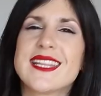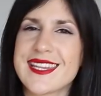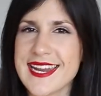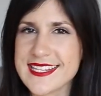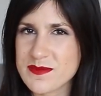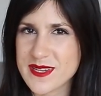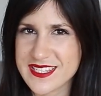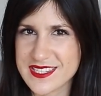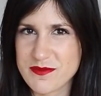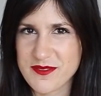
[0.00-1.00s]
The next
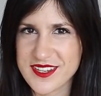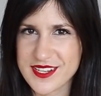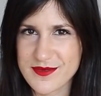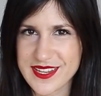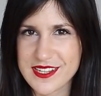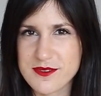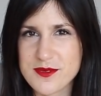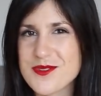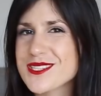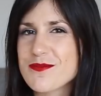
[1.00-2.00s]
piece is probably going to be a little
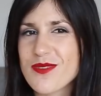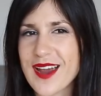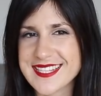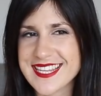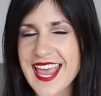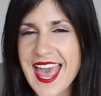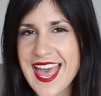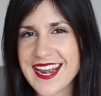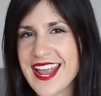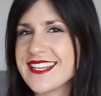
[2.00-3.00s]
bit more surprising,
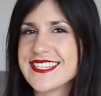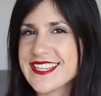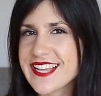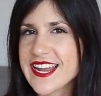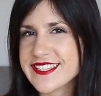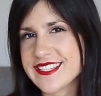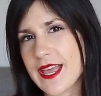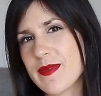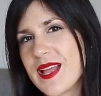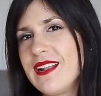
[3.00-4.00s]
and it does kind of
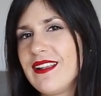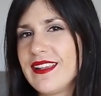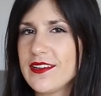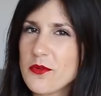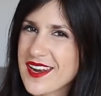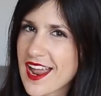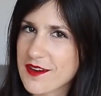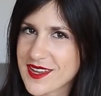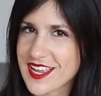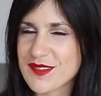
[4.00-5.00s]
step a little bit out
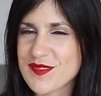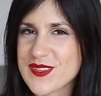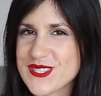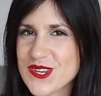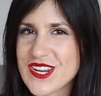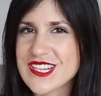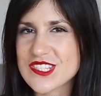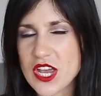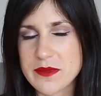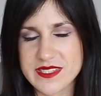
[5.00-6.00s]
of my comfort zone in
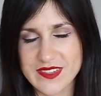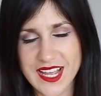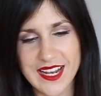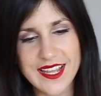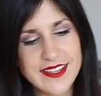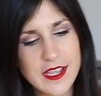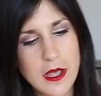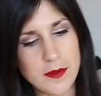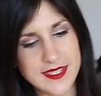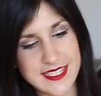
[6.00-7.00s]
terms of color,
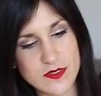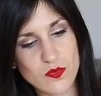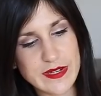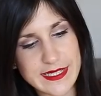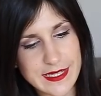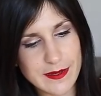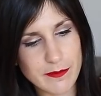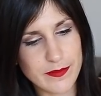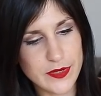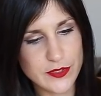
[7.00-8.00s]
but it's these really
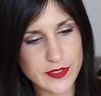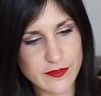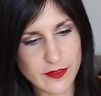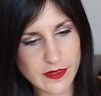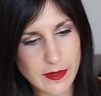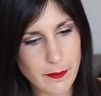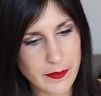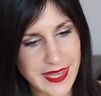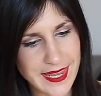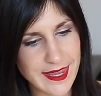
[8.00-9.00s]
beautiful
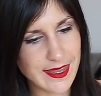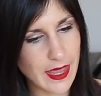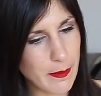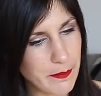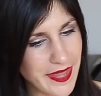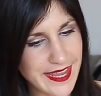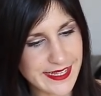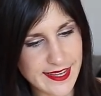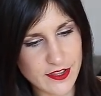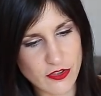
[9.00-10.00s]
pink pig
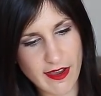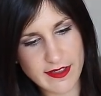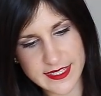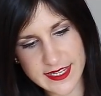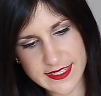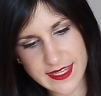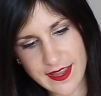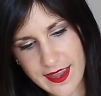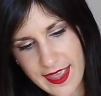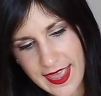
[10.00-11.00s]
leg trousers.
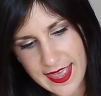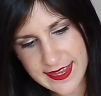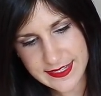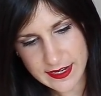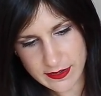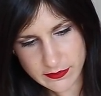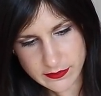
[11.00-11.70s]
And